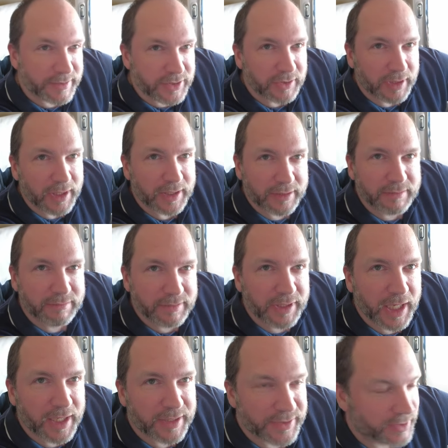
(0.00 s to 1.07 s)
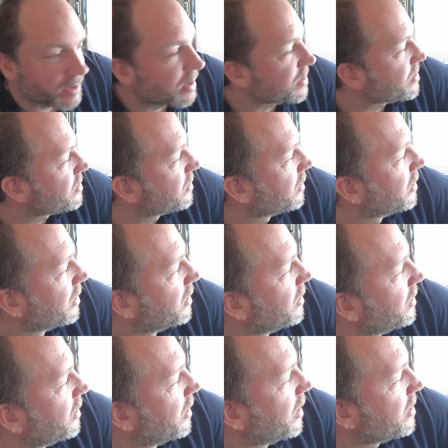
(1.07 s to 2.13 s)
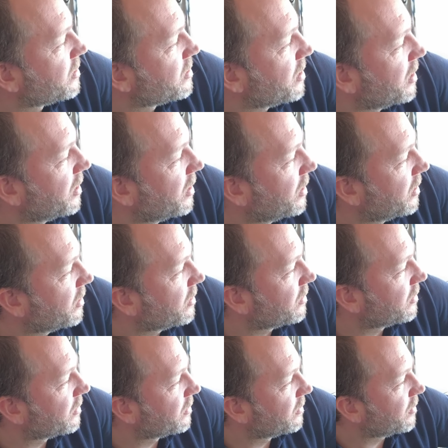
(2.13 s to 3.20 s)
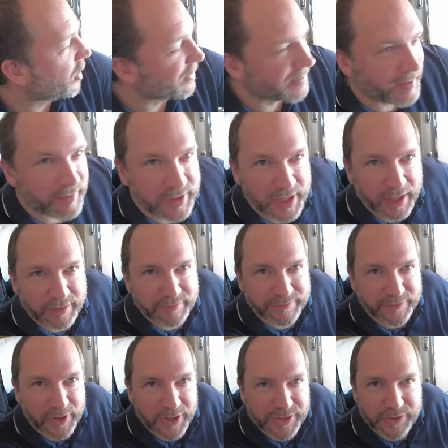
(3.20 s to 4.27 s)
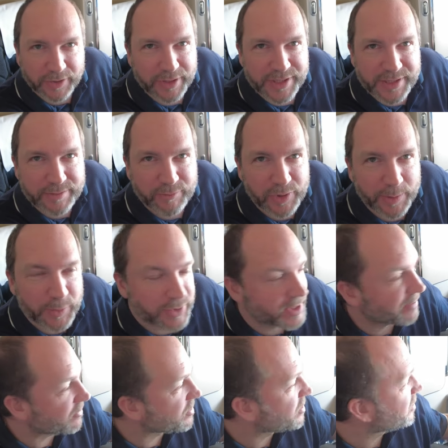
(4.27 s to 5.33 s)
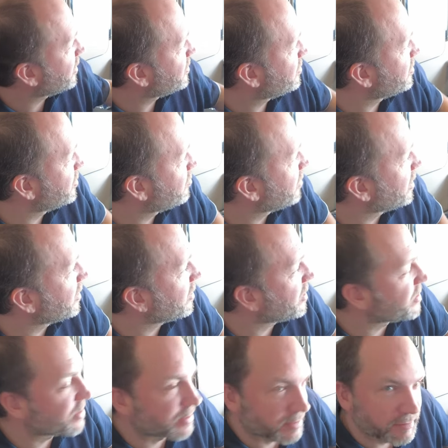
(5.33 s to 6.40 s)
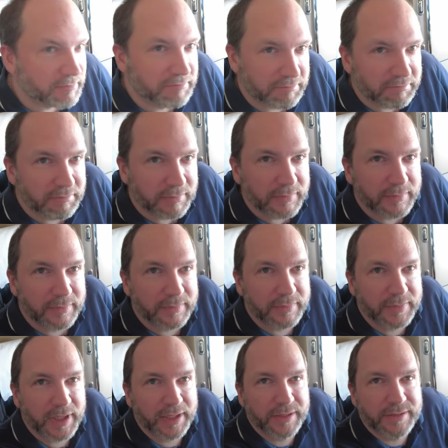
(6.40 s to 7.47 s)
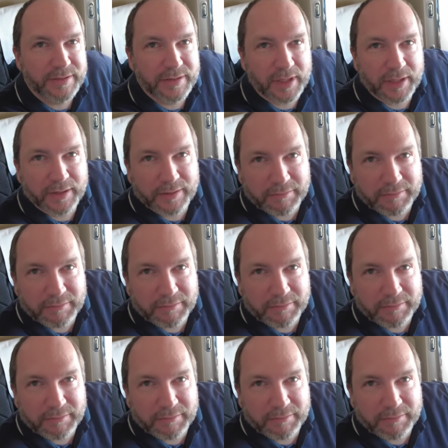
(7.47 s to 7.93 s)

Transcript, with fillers: It's, all right. it's nice, isn't yeah, it? It's nice. Yeah. Very quiet. Uh, no, I've never done first on a triple seven, so that's really nice. Yeah. yeah so.